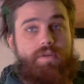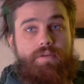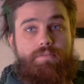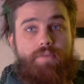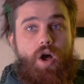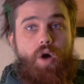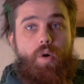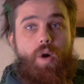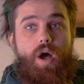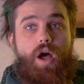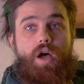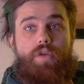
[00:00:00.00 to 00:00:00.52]

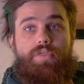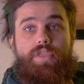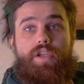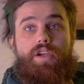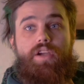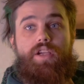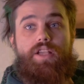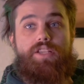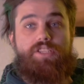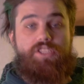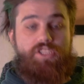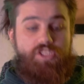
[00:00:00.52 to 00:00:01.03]
Momoa.
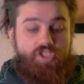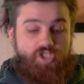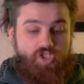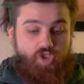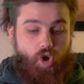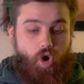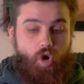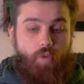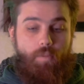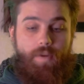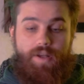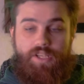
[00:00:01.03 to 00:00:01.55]
There is
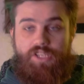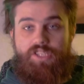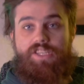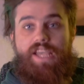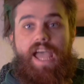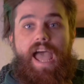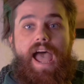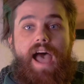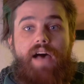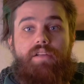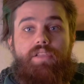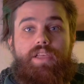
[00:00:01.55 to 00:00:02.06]
so much
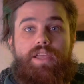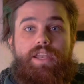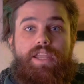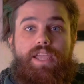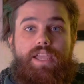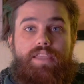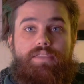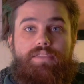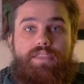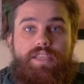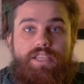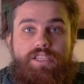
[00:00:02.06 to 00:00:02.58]
talent
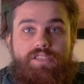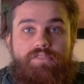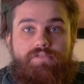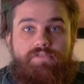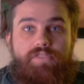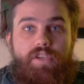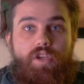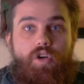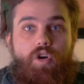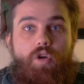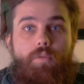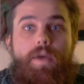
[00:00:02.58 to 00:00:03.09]
in this
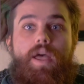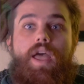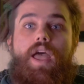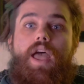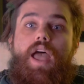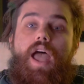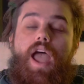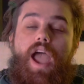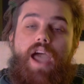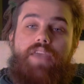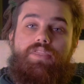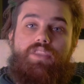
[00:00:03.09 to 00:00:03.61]
film,
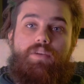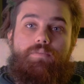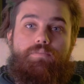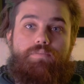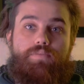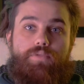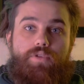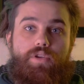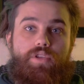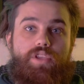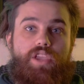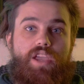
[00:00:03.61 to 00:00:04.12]
and the
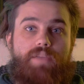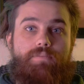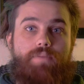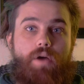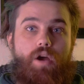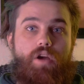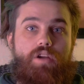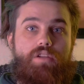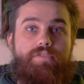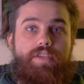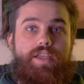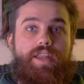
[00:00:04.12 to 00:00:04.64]
brilliant
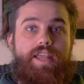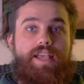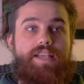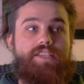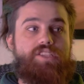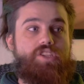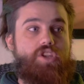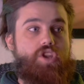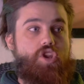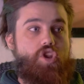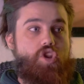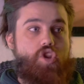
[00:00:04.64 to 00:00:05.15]
part of it
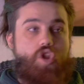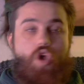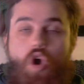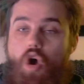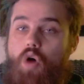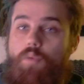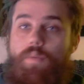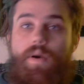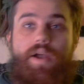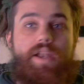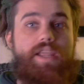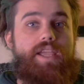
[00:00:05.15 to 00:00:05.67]
is
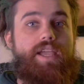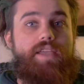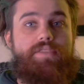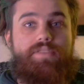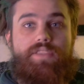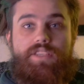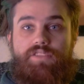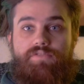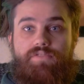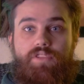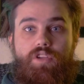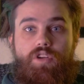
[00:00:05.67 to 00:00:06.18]
nobody in
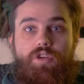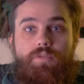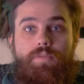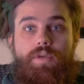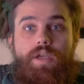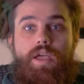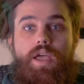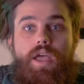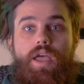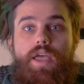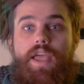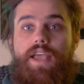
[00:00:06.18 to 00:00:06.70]
this
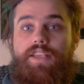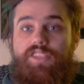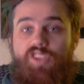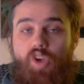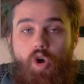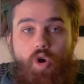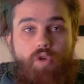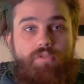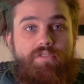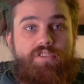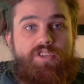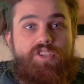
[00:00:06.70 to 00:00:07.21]
film is
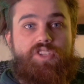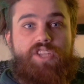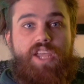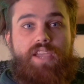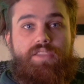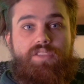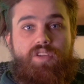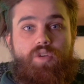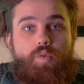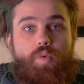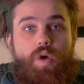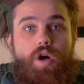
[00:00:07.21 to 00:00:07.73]

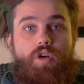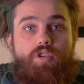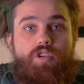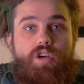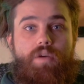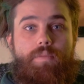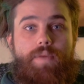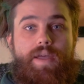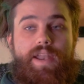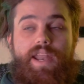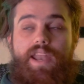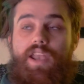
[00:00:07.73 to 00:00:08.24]
overstaying their
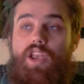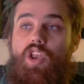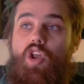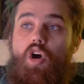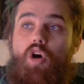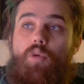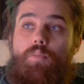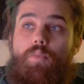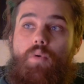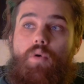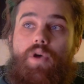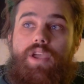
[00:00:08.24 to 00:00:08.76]
welcome, and at
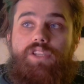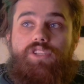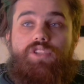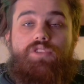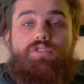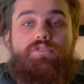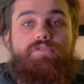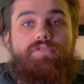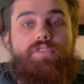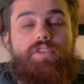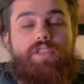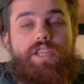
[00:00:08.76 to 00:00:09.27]
no point do
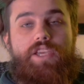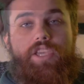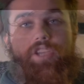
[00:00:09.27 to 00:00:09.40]
you feel